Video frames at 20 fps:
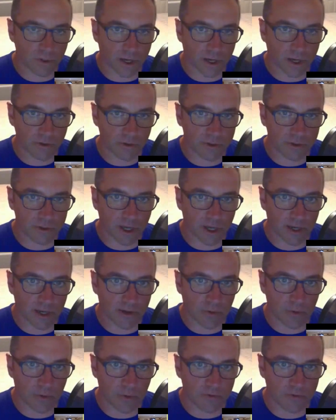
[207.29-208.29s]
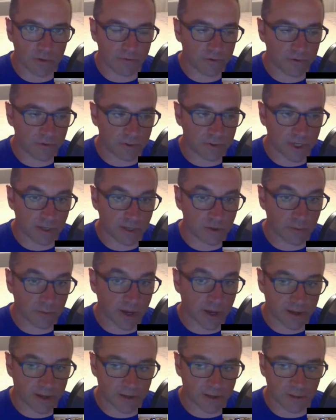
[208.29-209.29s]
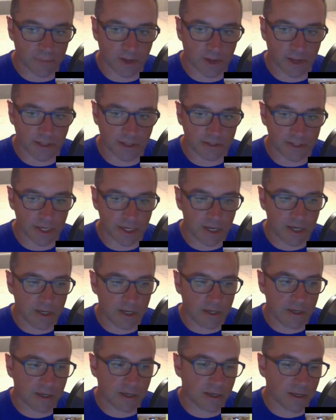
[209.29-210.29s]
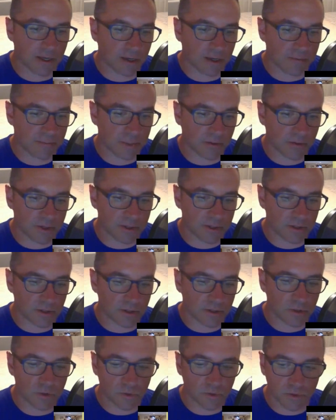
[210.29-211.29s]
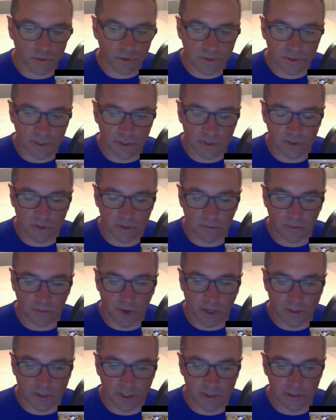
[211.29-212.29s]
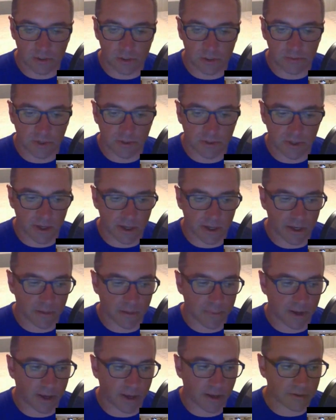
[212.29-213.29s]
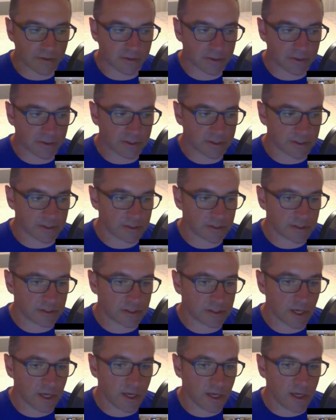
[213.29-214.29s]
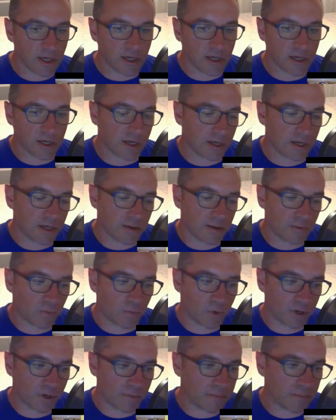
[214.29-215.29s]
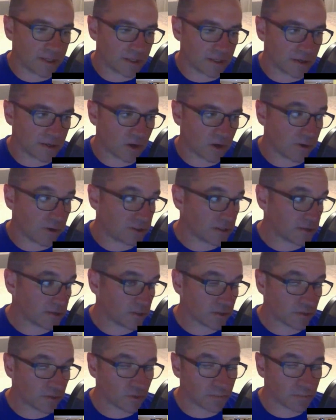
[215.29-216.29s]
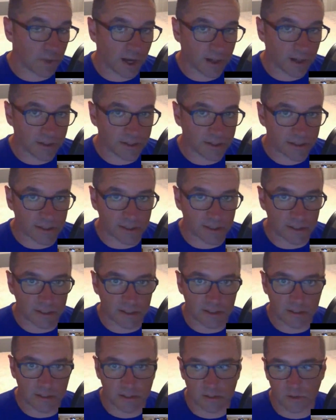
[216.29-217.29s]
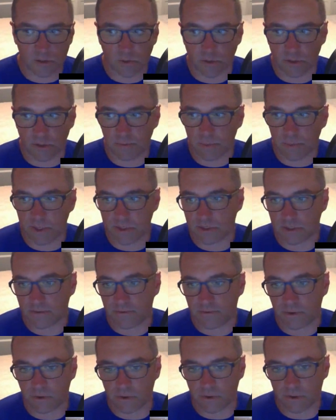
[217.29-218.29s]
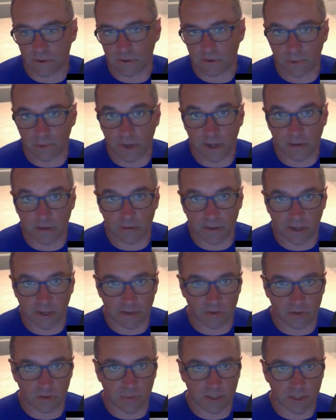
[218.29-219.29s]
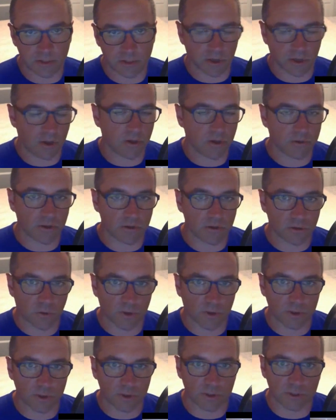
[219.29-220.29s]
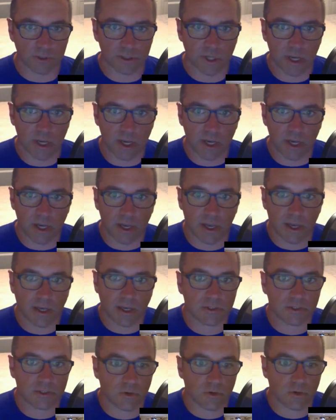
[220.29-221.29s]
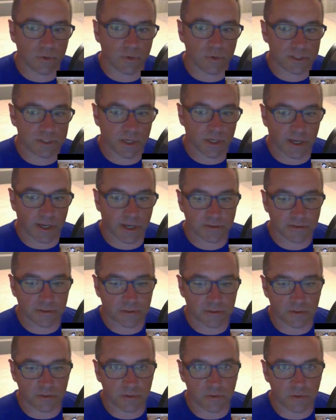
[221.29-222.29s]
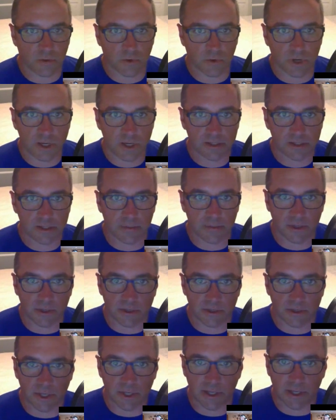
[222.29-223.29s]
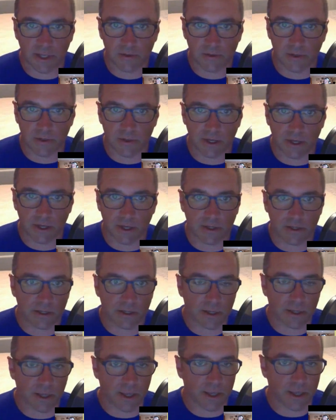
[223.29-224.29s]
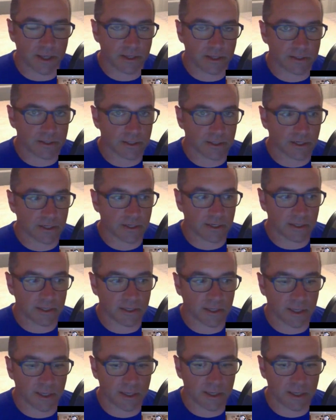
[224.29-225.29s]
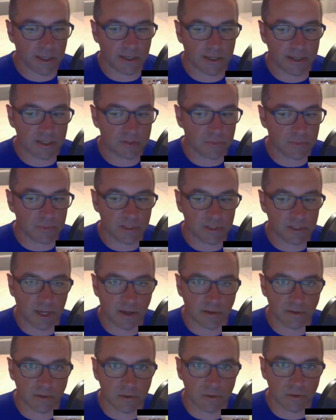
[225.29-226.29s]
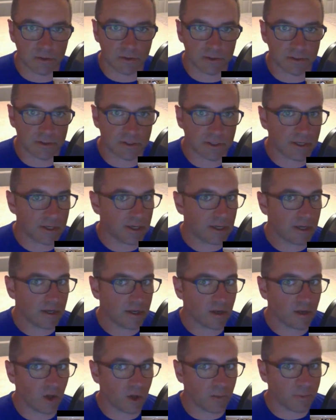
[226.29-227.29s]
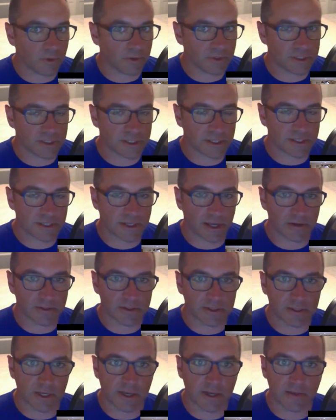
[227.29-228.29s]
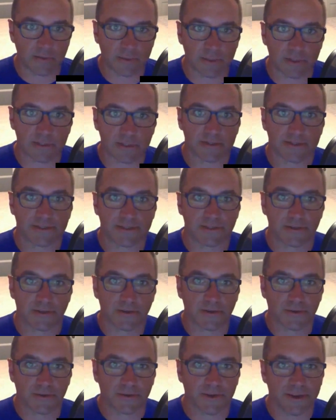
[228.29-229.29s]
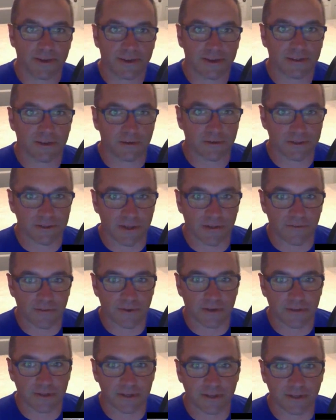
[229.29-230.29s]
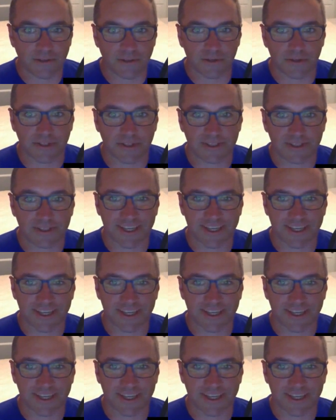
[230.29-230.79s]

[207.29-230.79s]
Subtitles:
Stack, or if you've used Azure Pack in the past. These are the tools, these are the processes you should be thinking about. This is what it means to coexist with group policy. This is what it means if you're in a domain or not in a domain, just all of those questions. And so we set out to create something to answer that. And it has been downloaded almost 6,000 times. So there's definitely interest.